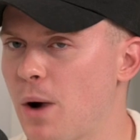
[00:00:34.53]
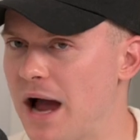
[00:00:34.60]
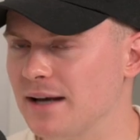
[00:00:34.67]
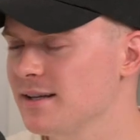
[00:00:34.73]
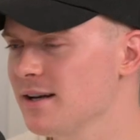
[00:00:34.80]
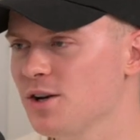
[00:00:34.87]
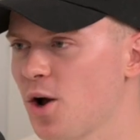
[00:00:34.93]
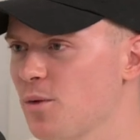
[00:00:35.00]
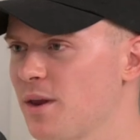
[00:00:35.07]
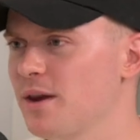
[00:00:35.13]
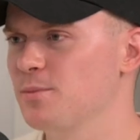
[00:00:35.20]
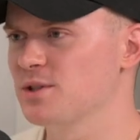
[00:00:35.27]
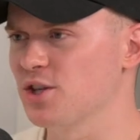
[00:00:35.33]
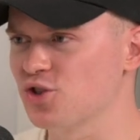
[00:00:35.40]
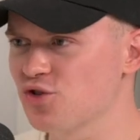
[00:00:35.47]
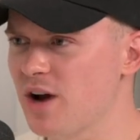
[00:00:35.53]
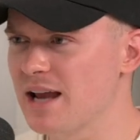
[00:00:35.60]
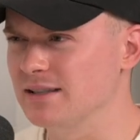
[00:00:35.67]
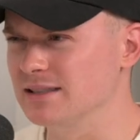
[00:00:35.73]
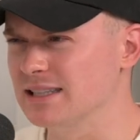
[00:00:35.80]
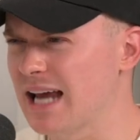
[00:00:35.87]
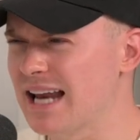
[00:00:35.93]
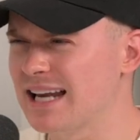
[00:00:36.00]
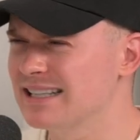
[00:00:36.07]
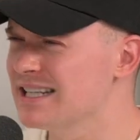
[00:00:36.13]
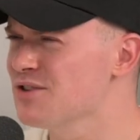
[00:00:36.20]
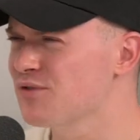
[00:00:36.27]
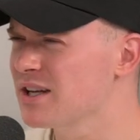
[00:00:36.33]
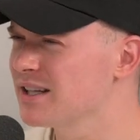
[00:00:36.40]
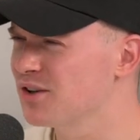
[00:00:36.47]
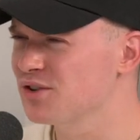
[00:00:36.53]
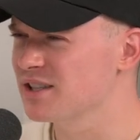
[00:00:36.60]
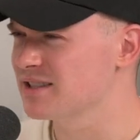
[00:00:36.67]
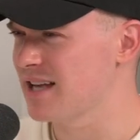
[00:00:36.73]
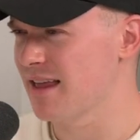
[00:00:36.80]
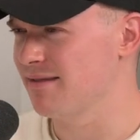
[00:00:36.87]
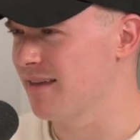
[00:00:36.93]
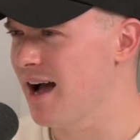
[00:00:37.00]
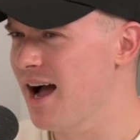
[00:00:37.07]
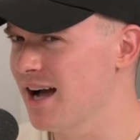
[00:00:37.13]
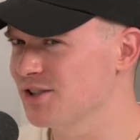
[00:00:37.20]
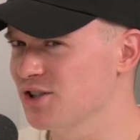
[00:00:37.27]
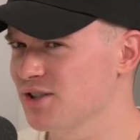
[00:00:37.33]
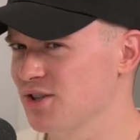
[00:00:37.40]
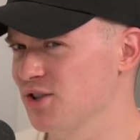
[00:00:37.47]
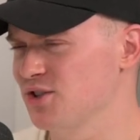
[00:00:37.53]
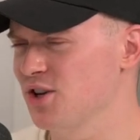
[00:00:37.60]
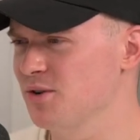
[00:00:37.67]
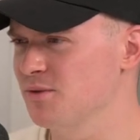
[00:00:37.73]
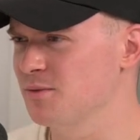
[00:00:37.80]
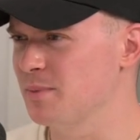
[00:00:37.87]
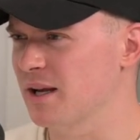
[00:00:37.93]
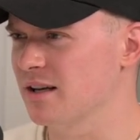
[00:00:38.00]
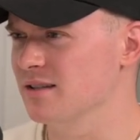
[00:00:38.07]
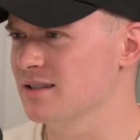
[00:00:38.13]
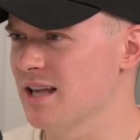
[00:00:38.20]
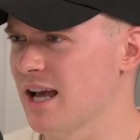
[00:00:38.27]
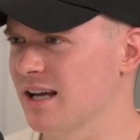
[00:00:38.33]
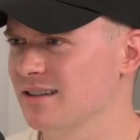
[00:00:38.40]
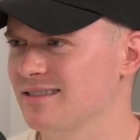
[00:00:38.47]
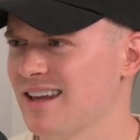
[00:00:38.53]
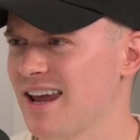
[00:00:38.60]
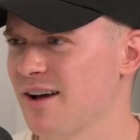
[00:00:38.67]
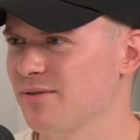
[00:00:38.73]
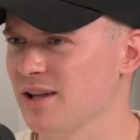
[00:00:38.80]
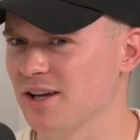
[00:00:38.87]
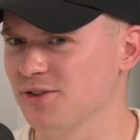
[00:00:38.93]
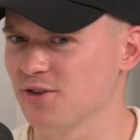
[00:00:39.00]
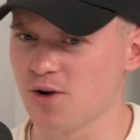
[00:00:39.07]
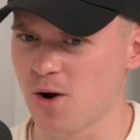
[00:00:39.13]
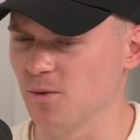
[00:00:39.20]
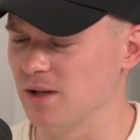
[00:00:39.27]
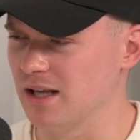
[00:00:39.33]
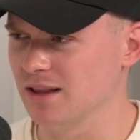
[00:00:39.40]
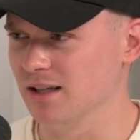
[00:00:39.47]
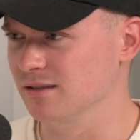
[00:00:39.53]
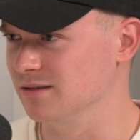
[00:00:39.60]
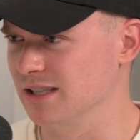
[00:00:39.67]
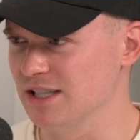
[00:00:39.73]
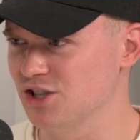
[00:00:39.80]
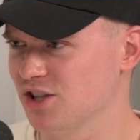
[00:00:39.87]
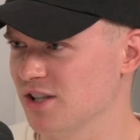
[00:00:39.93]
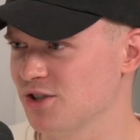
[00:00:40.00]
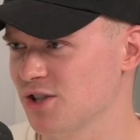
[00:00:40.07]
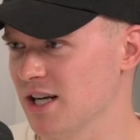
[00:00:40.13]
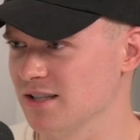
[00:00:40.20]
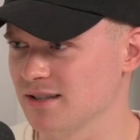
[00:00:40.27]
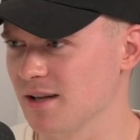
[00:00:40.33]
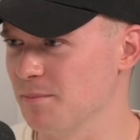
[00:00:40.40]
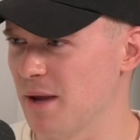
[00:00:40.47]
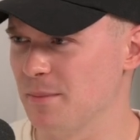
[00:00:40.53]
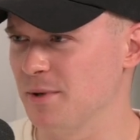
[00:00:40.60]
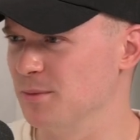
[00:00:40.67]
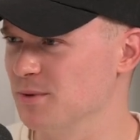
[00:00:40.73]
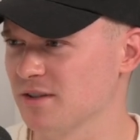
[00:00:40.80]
But I didn't know that it was a trend and I didn't really understand that. I just assumed because like they have like their own like little niche interest that maybe it